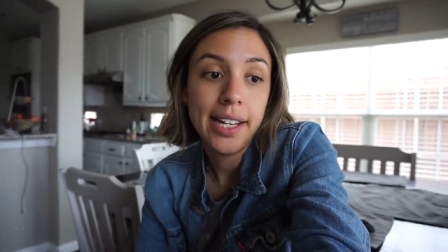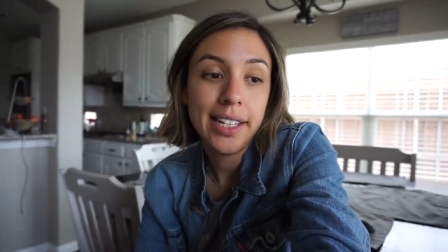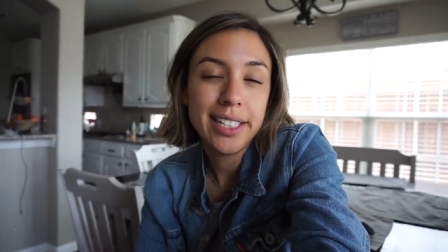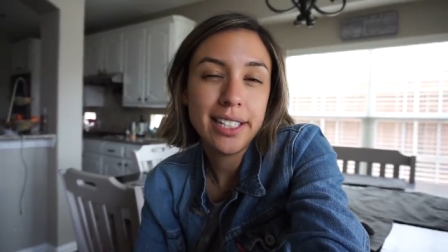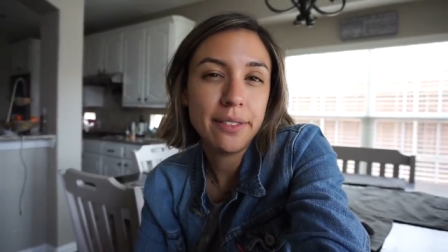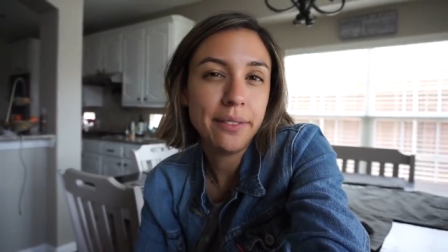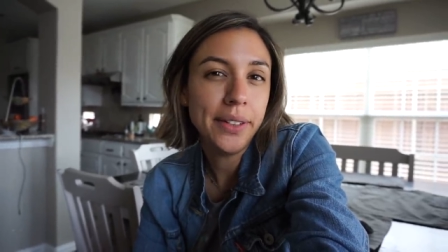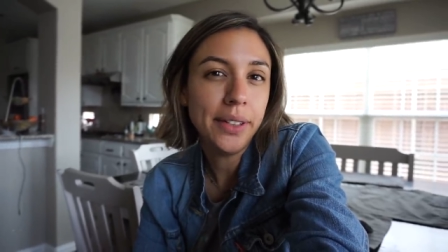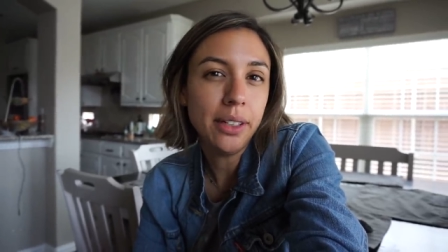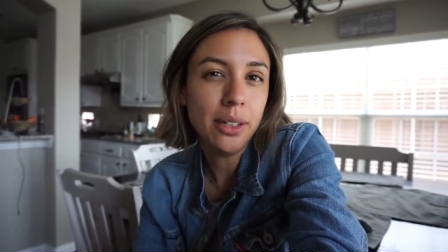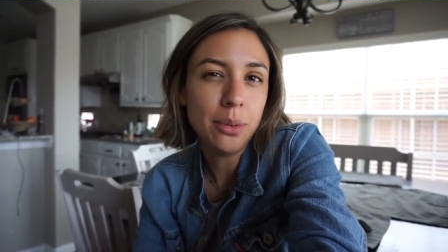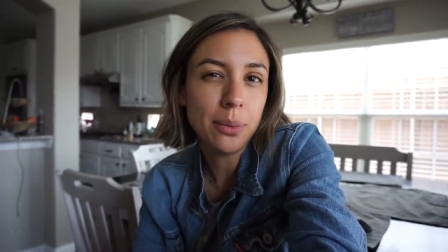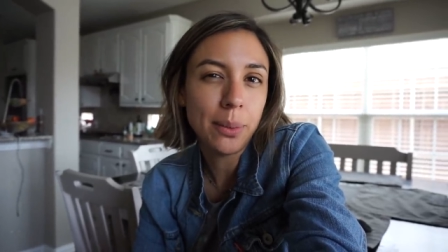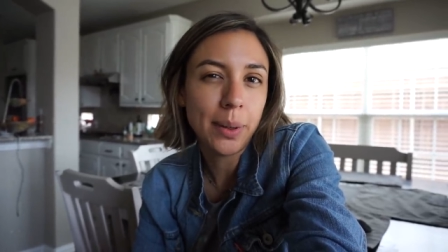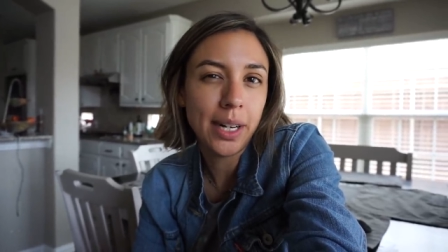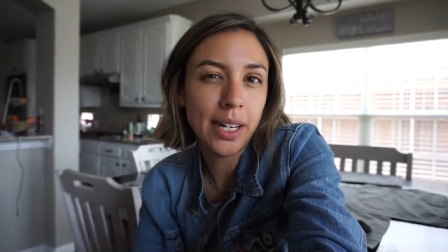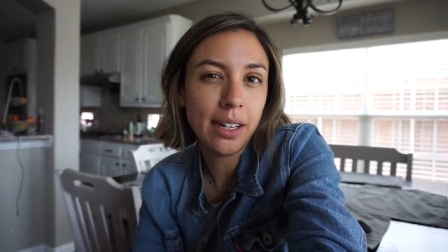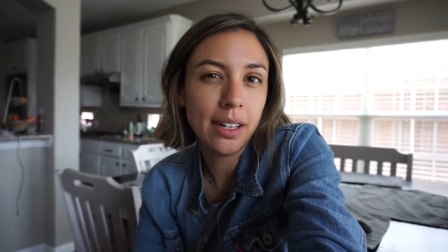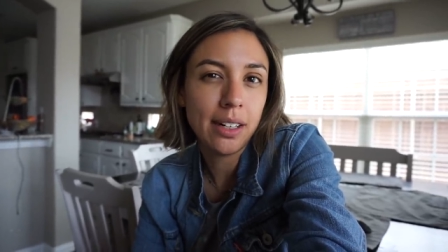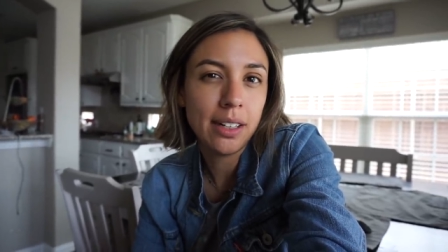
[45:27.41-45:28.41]
It's very
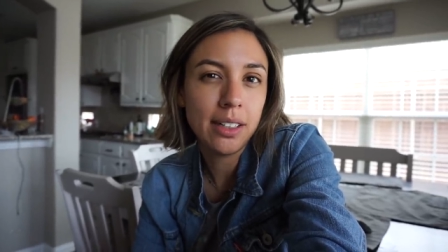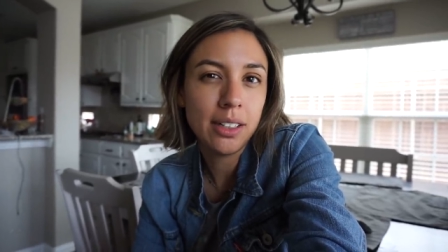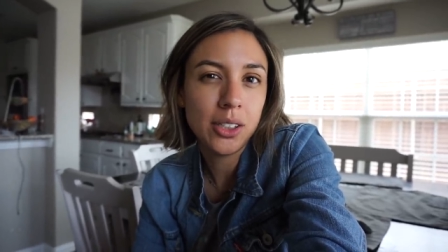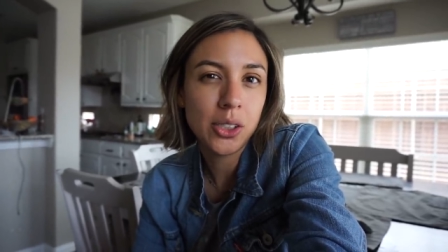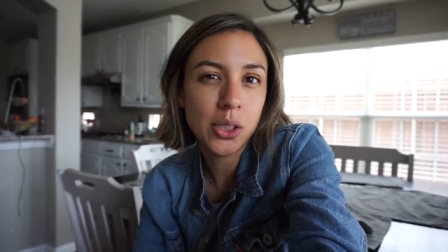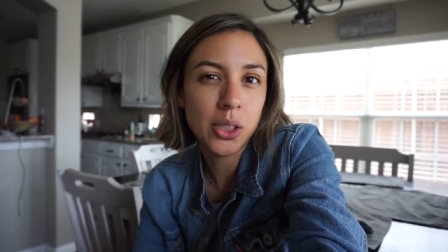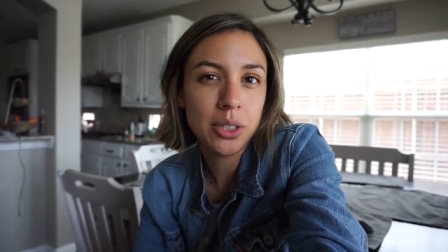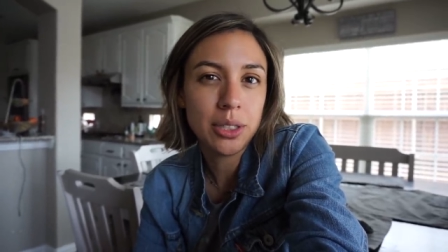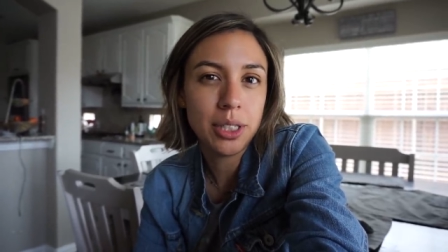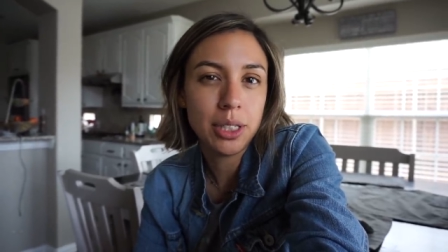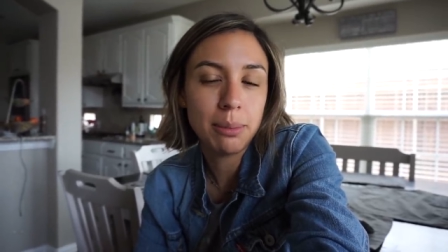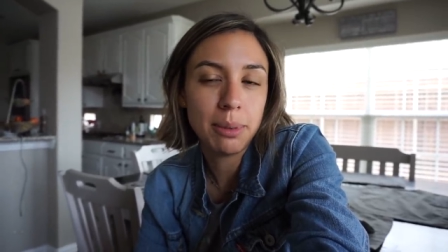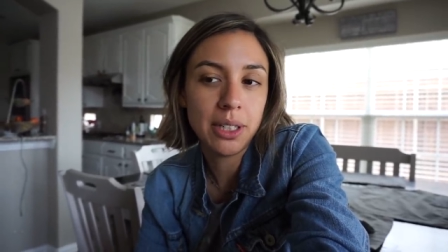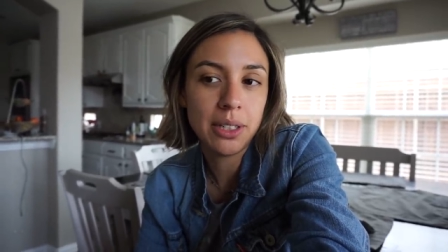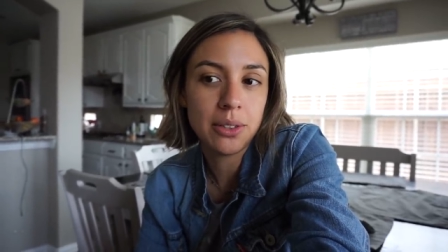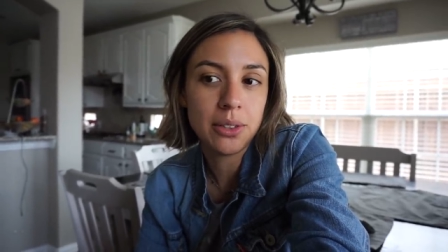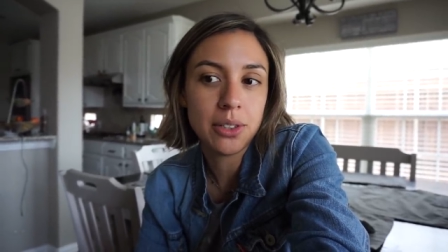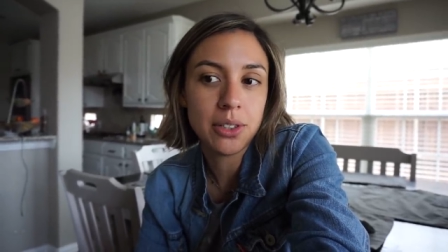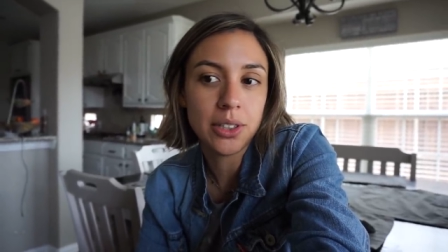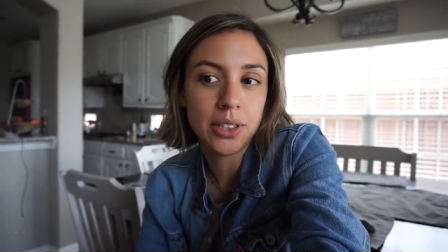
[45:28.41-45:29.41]
rare. She used to be
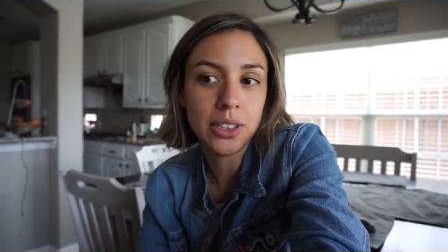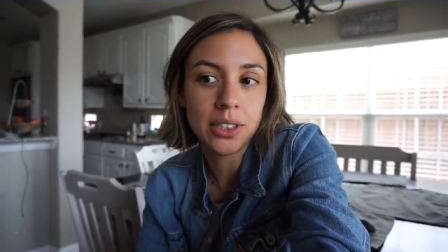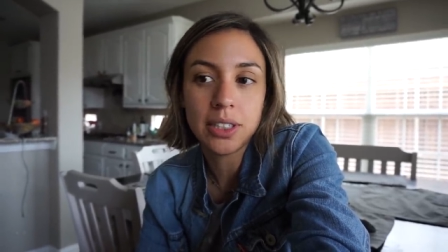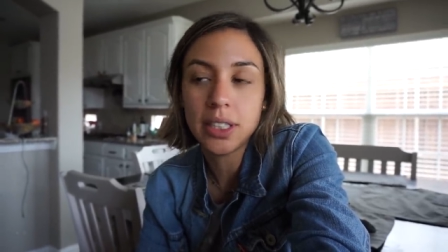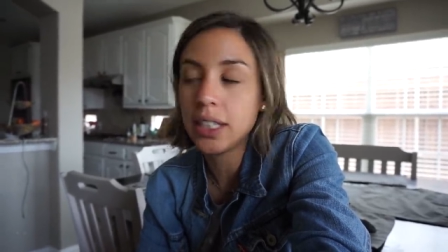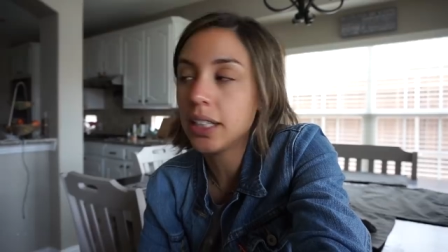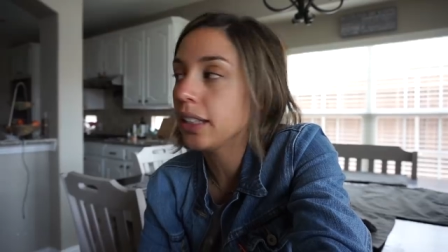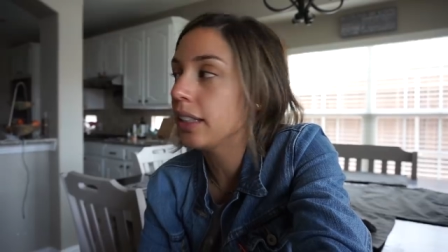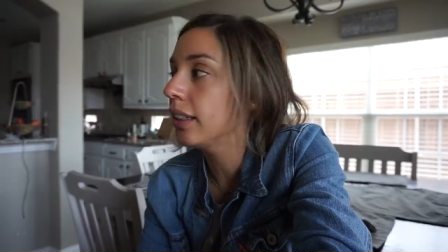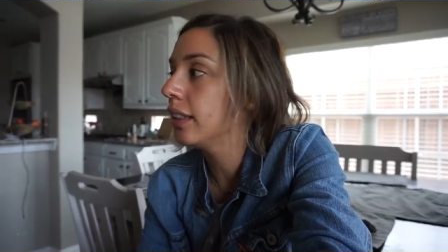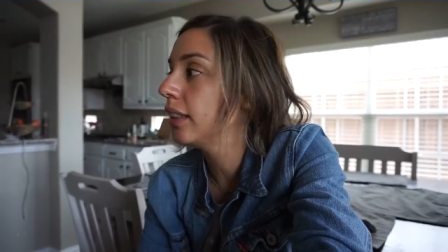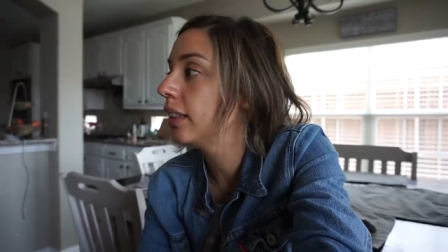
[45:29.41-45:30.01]
on Zyrtec.